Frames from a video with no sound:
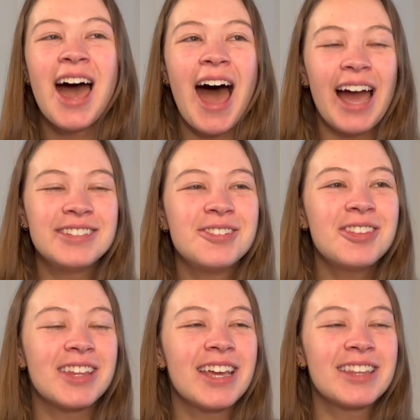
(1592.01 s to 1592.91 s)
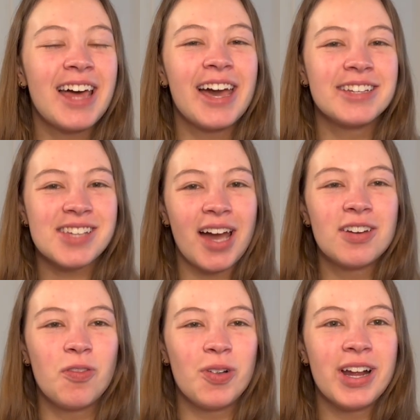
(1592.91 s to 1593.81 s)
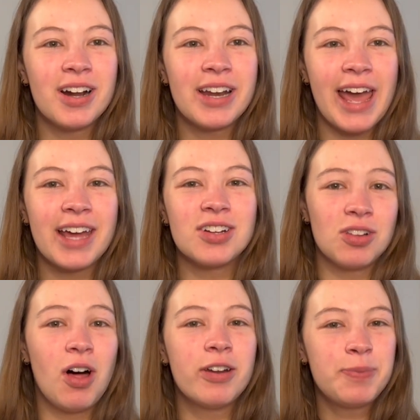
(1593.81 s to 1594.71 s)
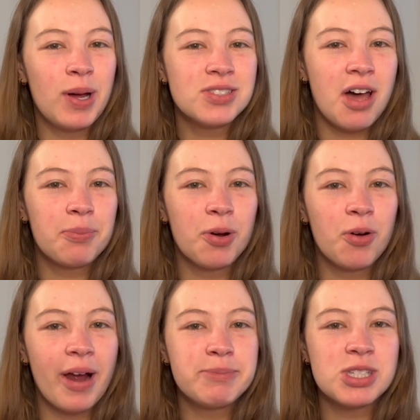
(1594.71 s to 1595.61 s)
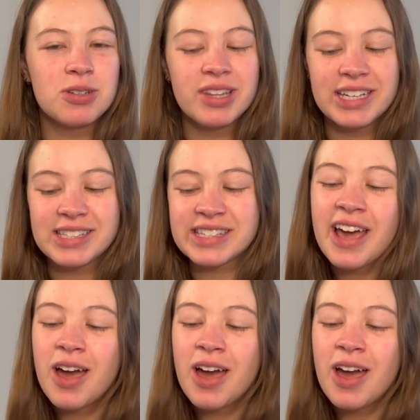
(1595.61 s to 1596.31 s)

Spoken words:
I do think that it's kind of weird, and a lot of Peloton programs do this,